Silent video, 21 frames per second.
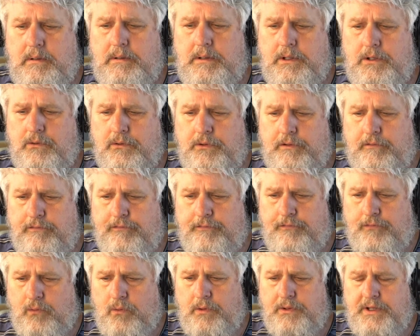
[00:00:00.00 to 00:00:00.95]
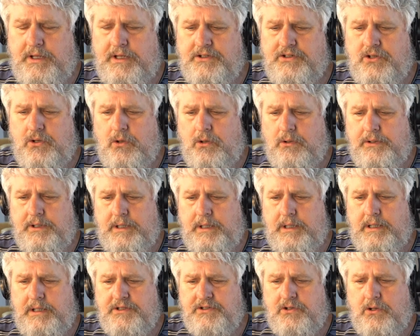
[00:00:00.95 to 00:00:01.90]
The 4. It's called
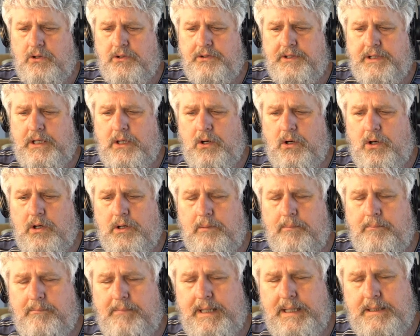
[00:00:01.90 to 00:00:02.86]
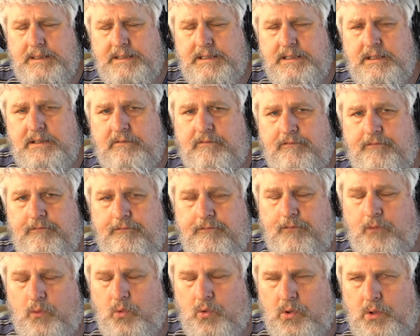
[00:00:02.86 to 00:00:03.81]
the augmented
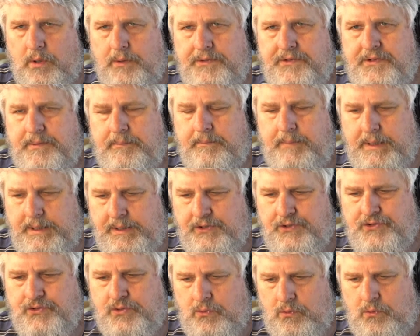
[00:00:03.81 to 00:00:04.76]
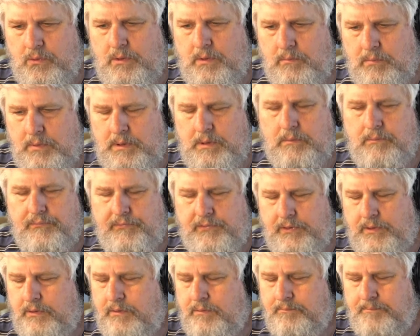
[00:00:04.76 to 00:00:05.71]
4 diminished chord. Well,
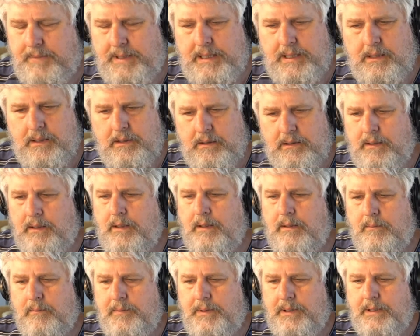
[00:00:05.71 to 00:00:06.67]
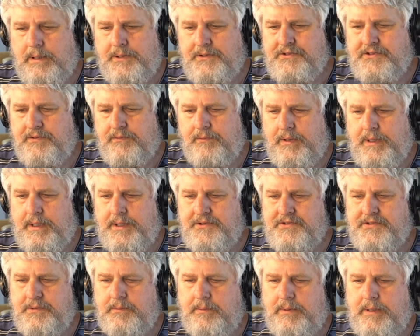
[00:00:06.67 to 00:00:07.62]
it'd be nice if we
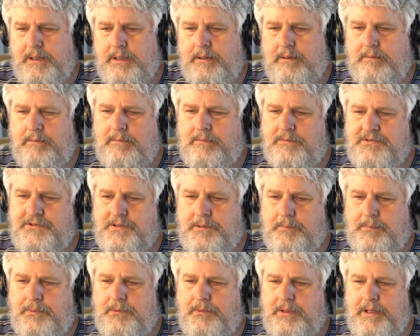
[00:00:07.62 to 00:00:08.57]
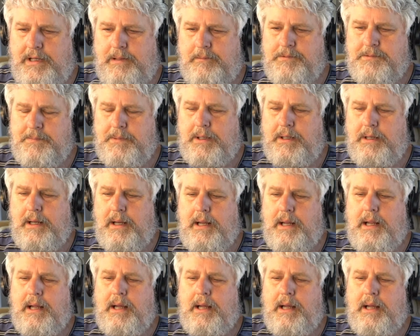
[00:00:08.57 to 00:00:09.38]
had some like simpler names, but